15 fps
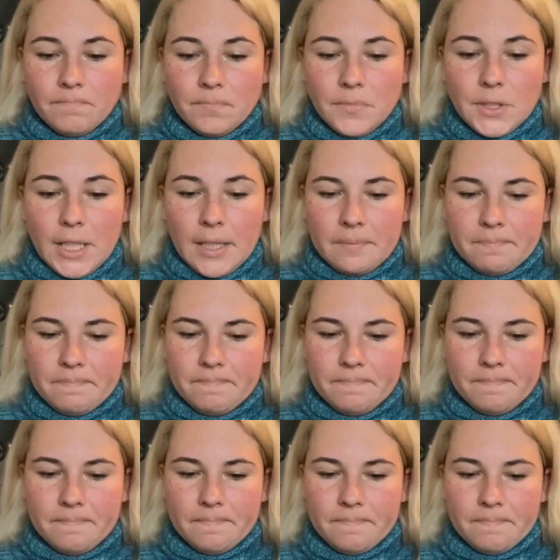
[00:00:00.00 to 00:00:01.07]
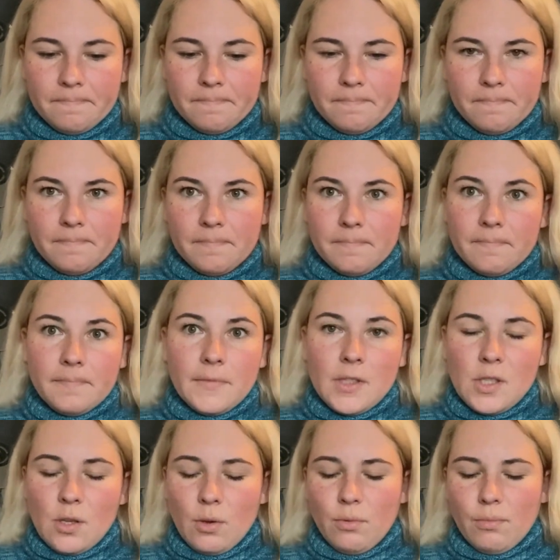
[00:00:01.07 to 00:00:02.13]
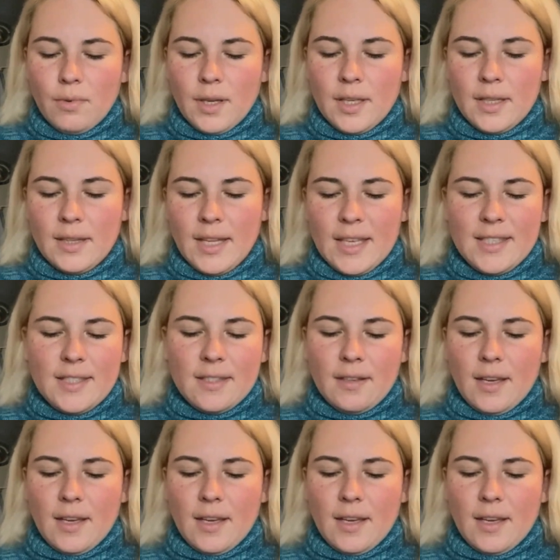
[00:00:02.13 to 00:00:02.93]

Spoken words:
Yeah, so that's,